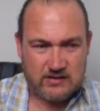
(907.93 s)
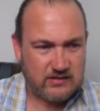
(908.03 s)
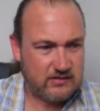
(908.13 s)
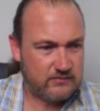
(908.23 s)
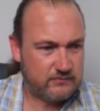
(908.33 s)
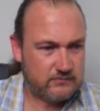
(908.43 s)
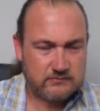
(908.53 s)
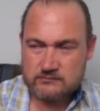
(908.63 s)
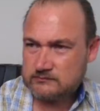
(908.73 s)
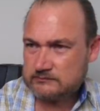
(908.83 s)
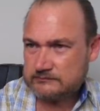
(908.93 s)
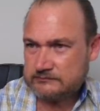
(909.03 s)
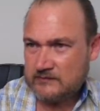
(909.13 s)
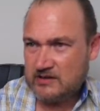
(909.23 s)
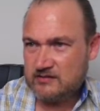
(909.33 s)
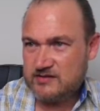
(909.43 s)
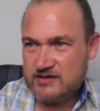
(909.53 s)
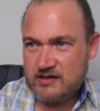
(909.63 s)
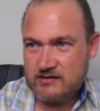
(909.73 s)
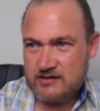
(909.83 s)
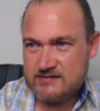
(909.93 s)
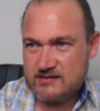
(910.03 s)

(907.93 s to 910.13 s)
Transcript: Teacher K, yes,